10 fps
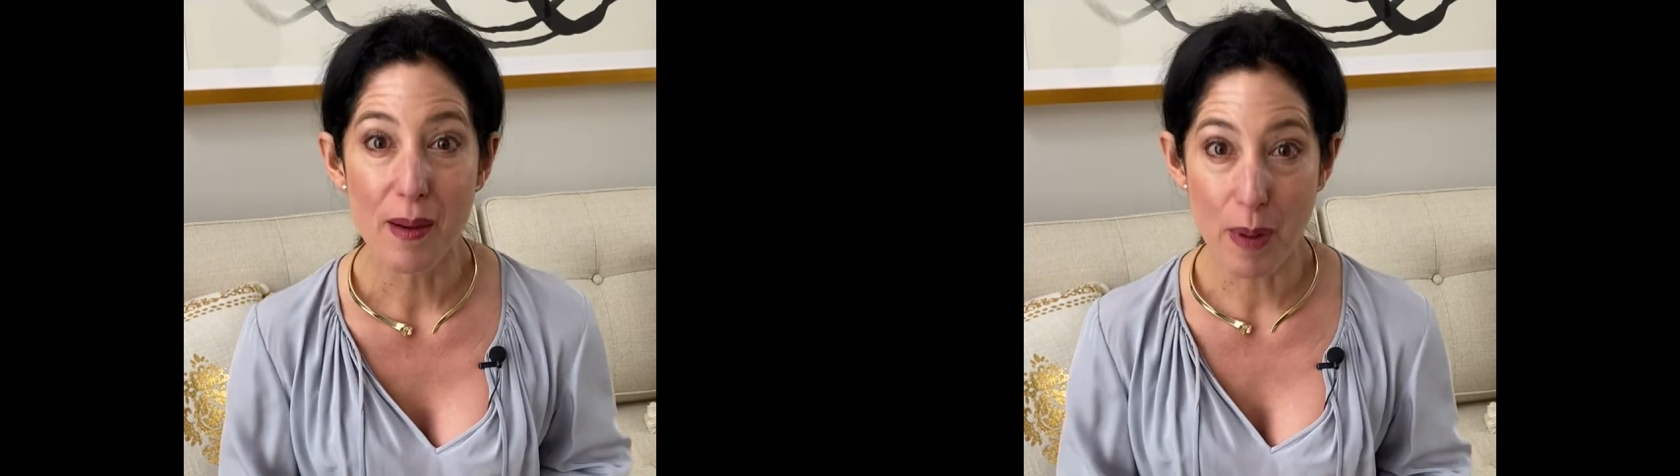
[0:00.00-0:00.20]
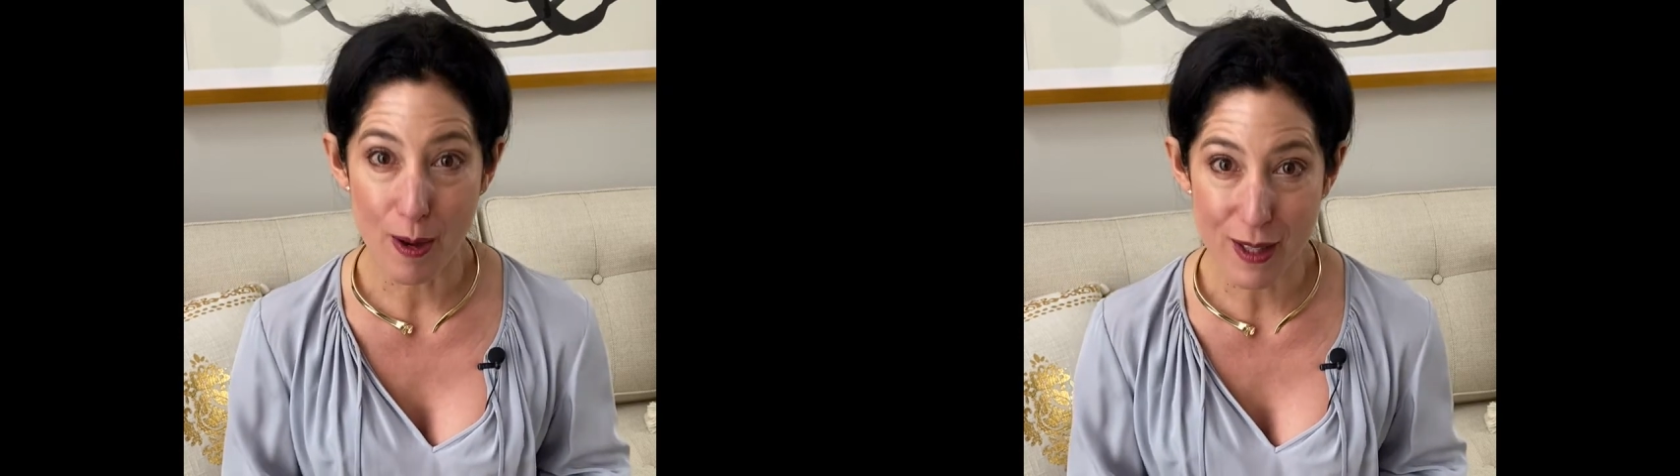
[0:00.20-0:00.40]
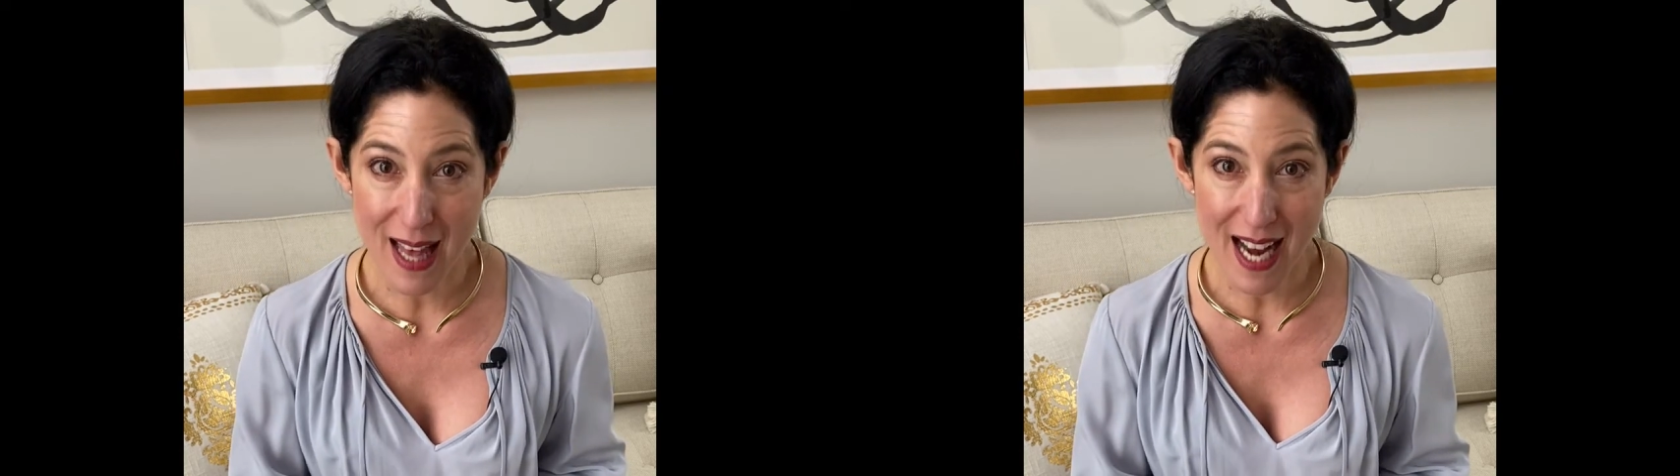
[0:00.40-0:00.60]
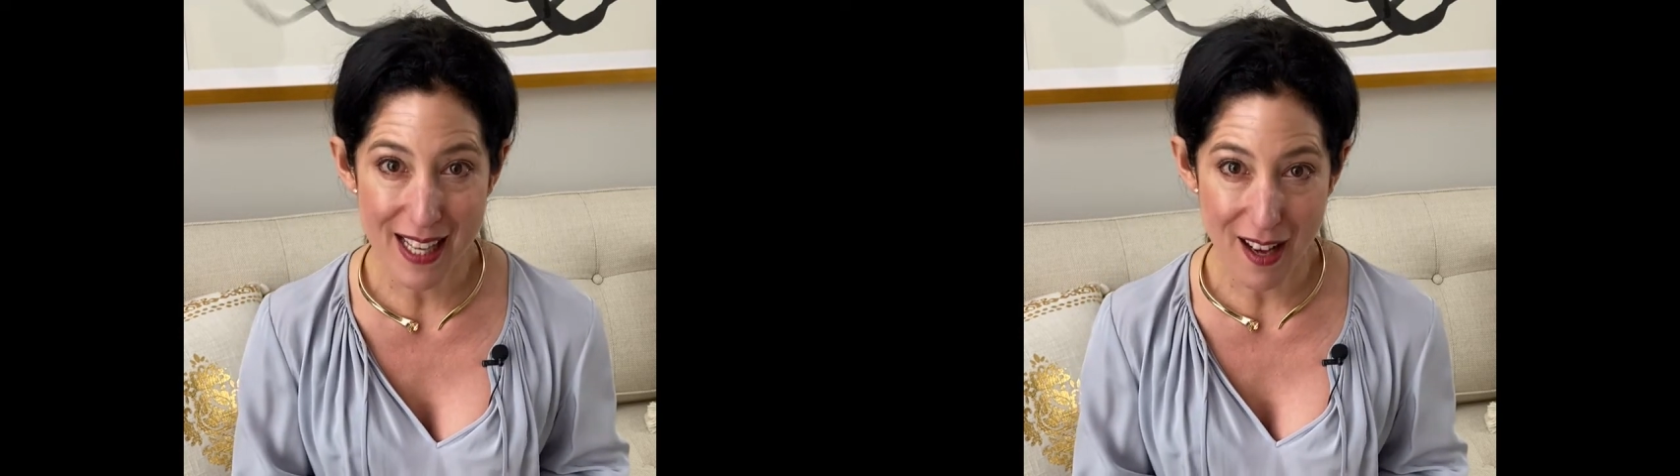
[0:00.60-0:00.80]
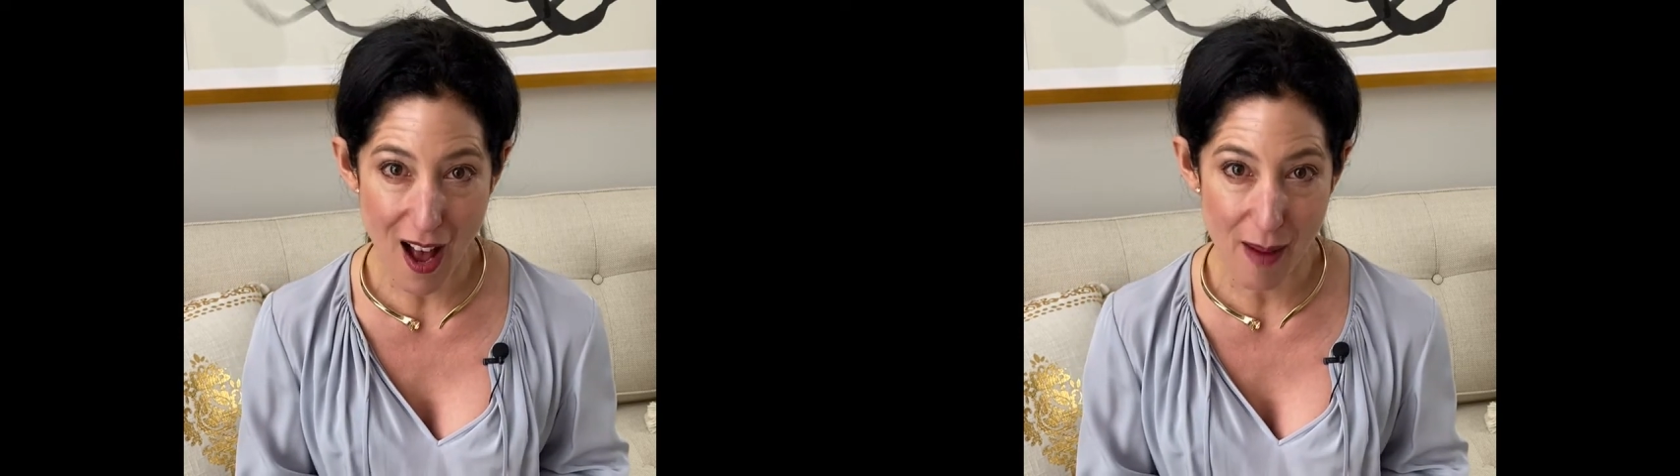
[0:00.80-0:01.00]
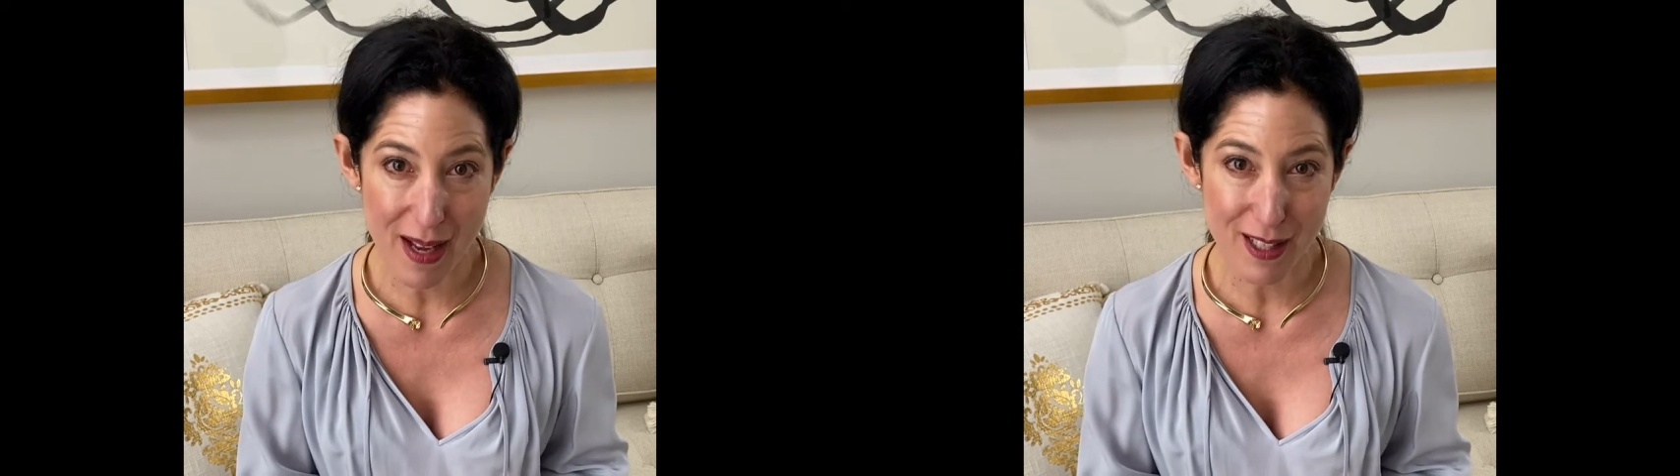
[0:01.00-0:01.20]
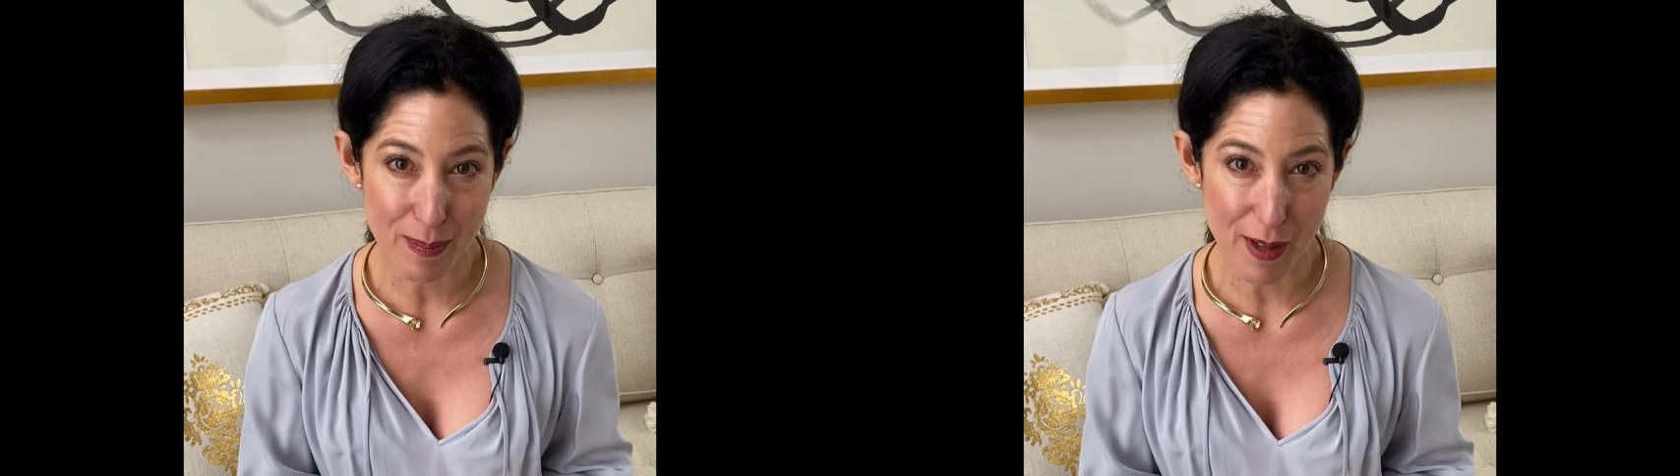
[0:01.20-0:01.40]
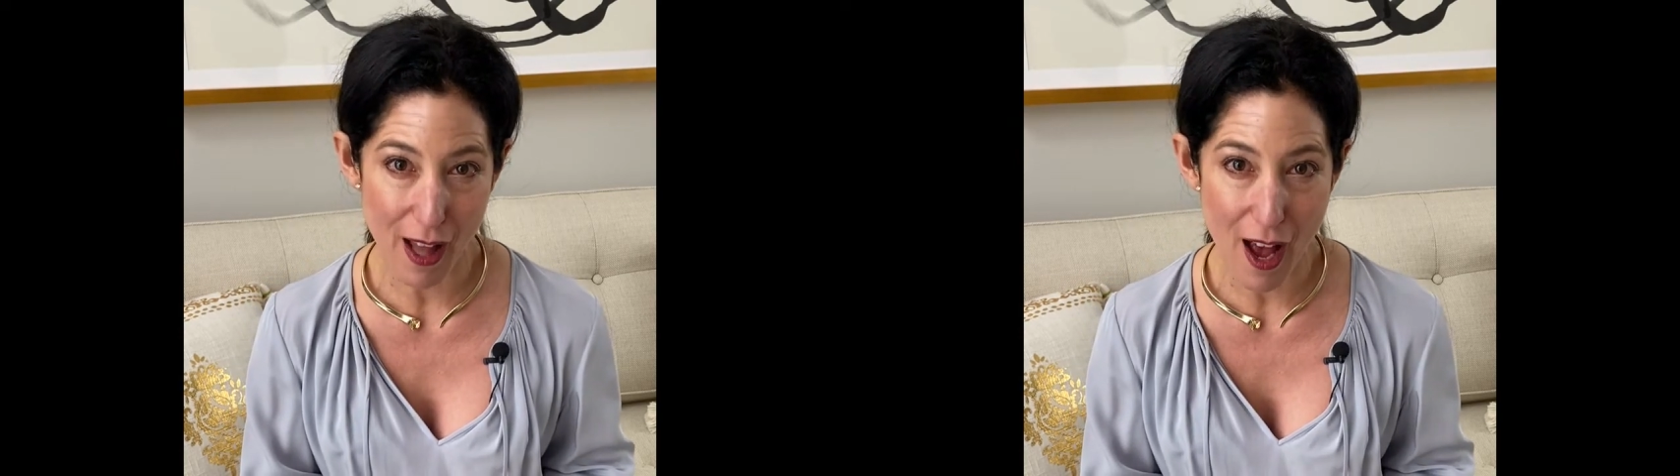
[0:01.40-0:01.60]
Post that in the
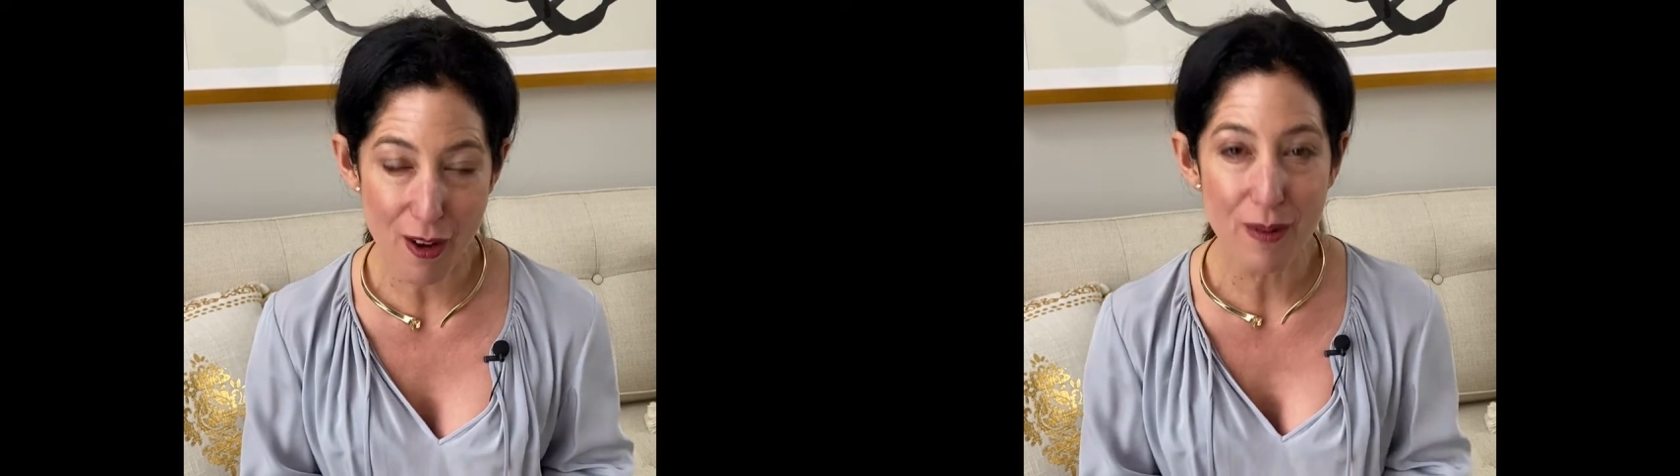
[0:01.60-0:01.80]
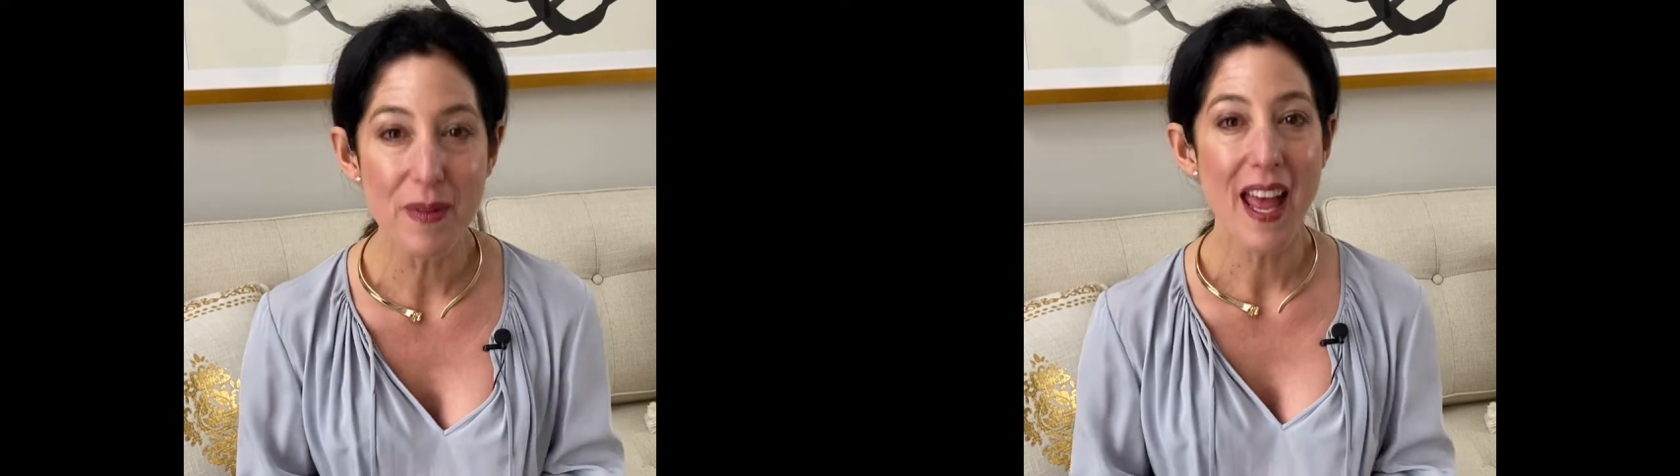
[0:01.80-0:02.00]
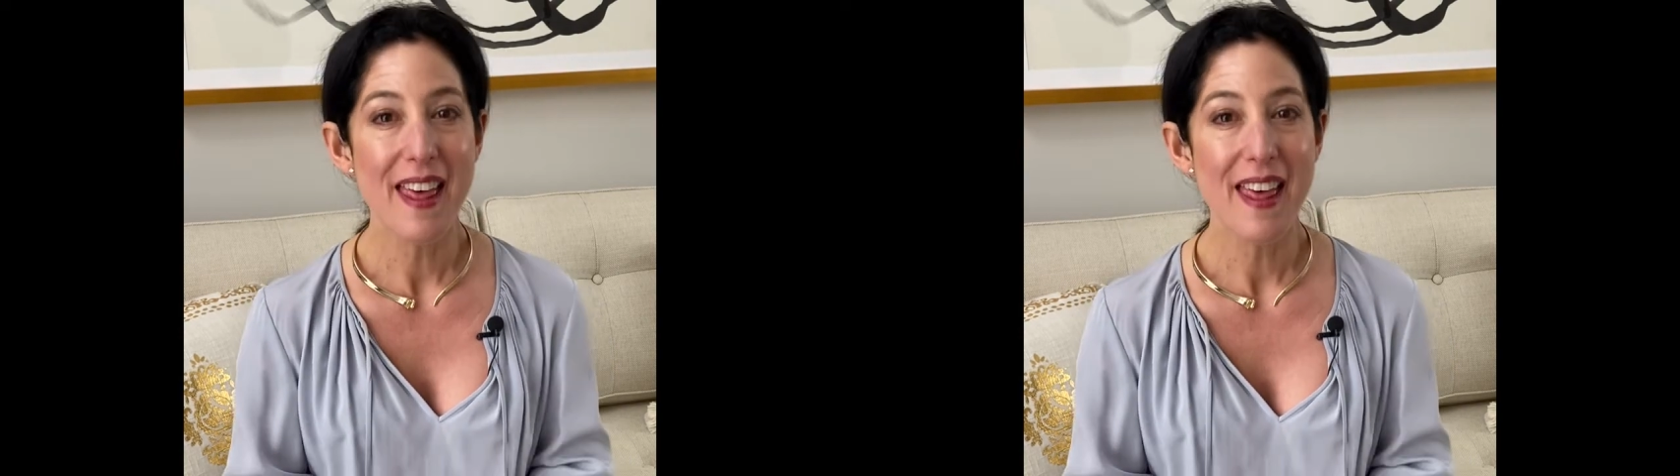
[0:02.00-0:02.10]
comments below.